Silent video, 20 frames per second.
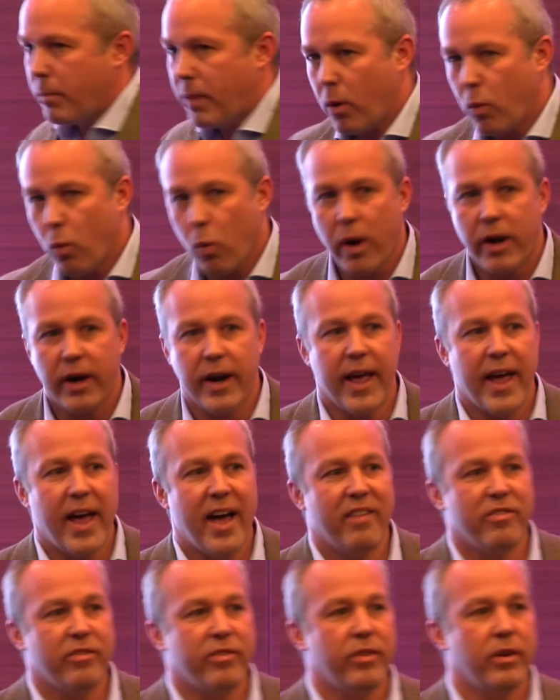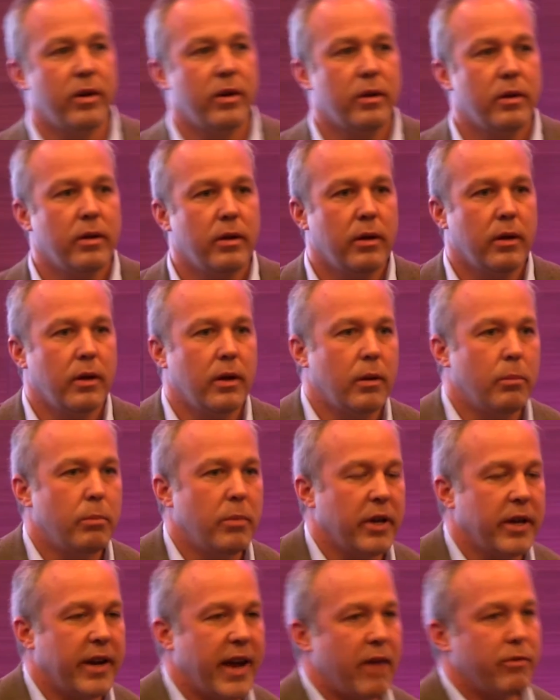about 1.5
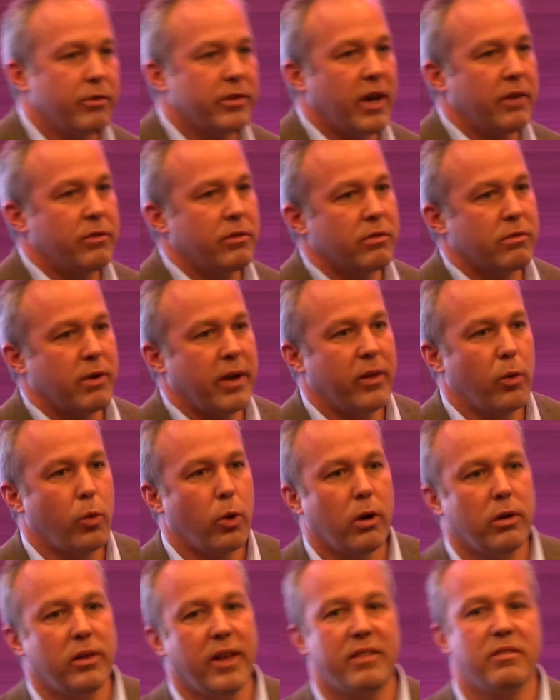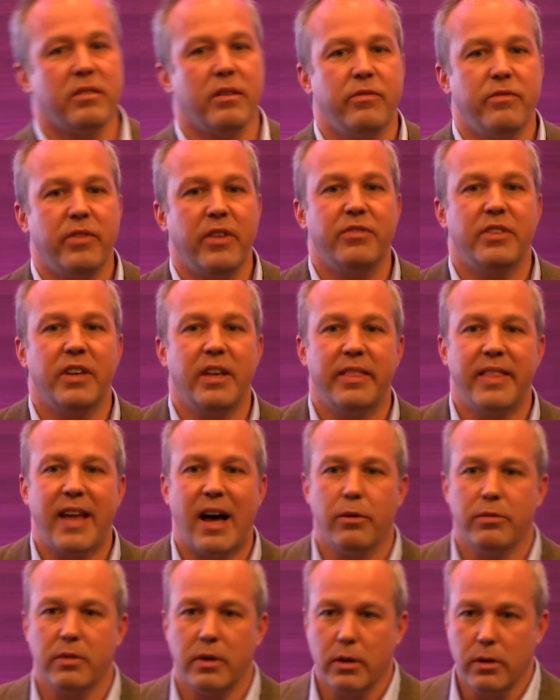million advertisers around the world, less than
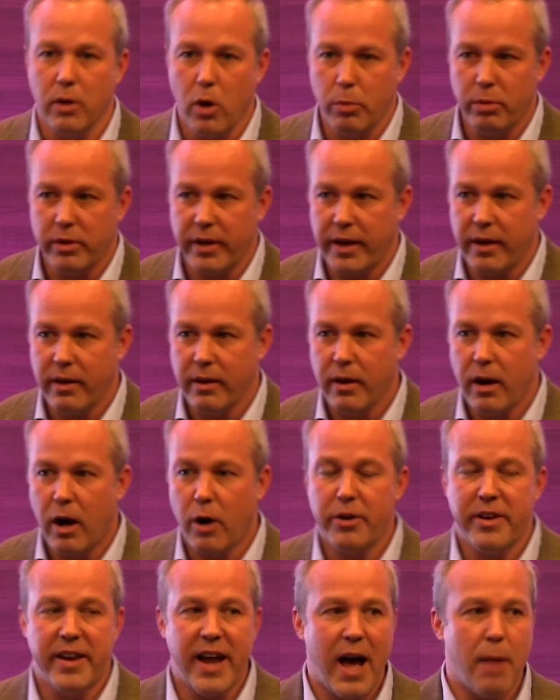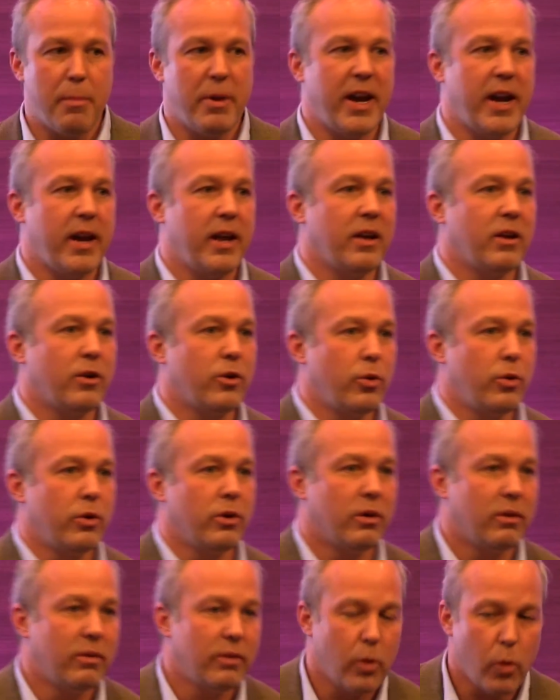15,000 globally, are dominating
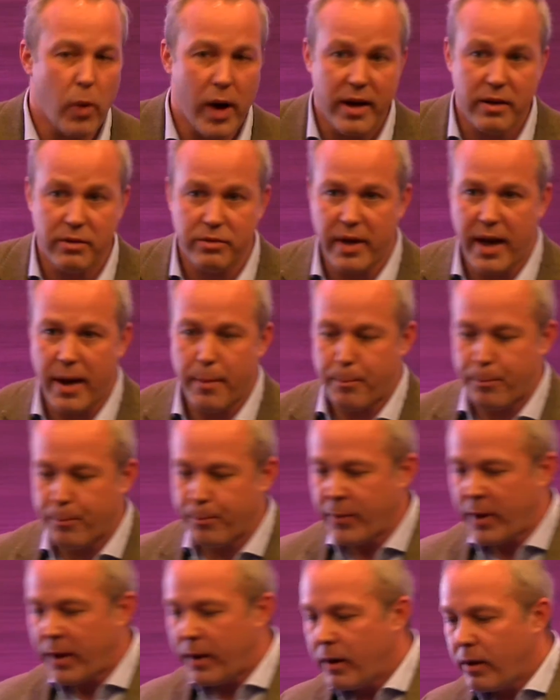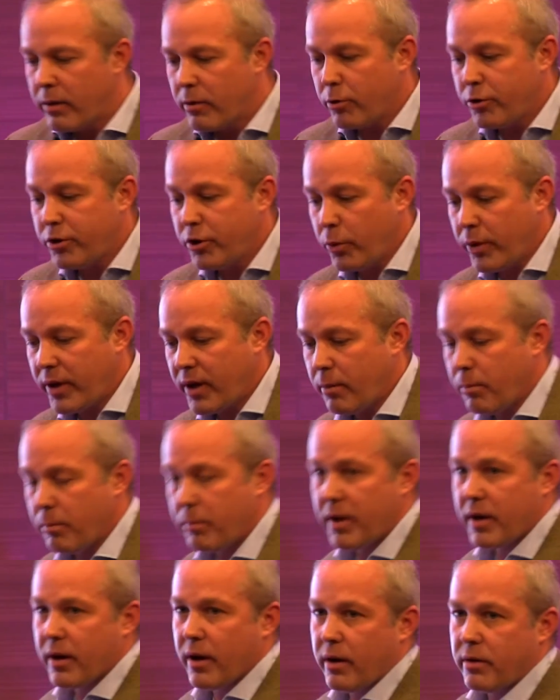Google. Why is that? They're doing it
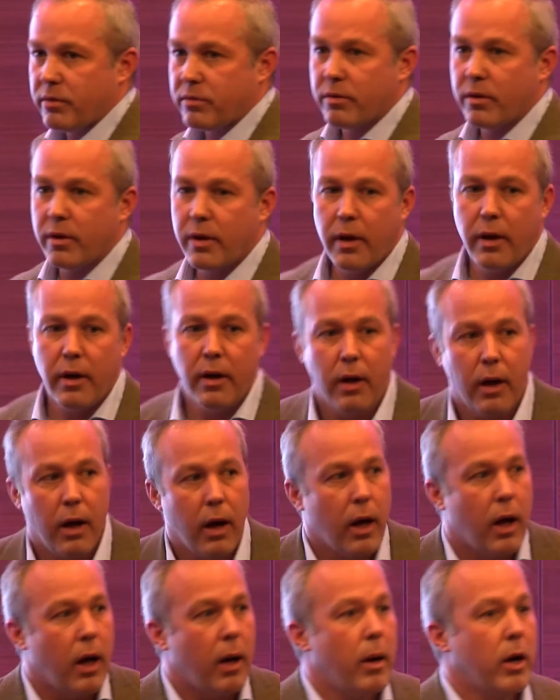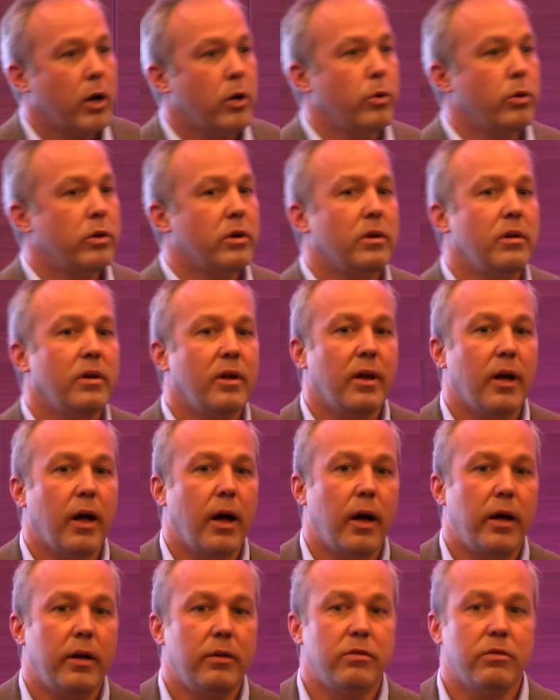because Google
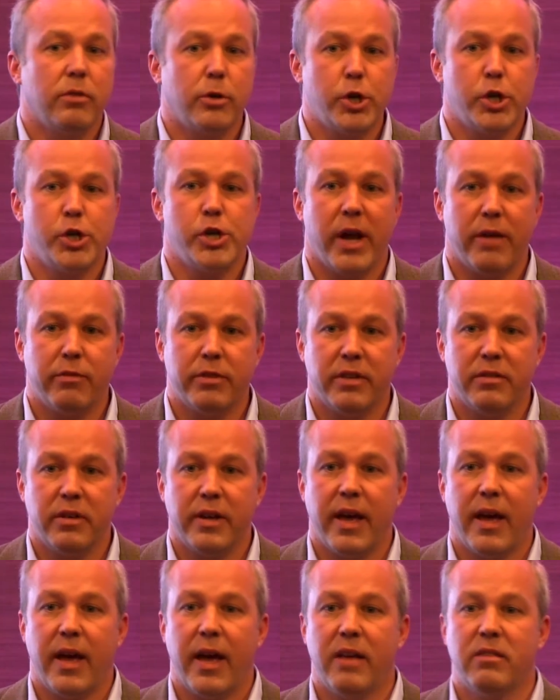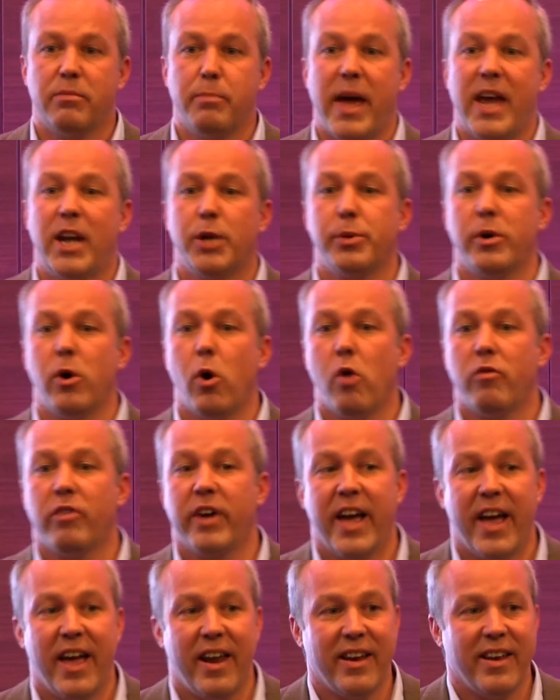and search engine advertising has management
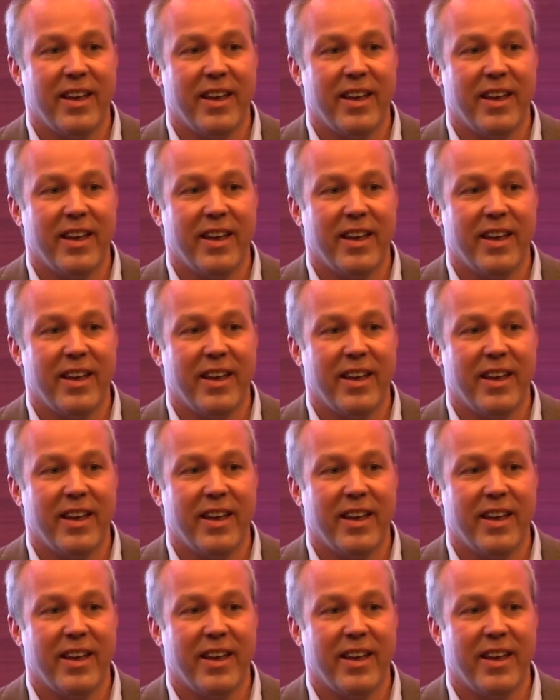overhead.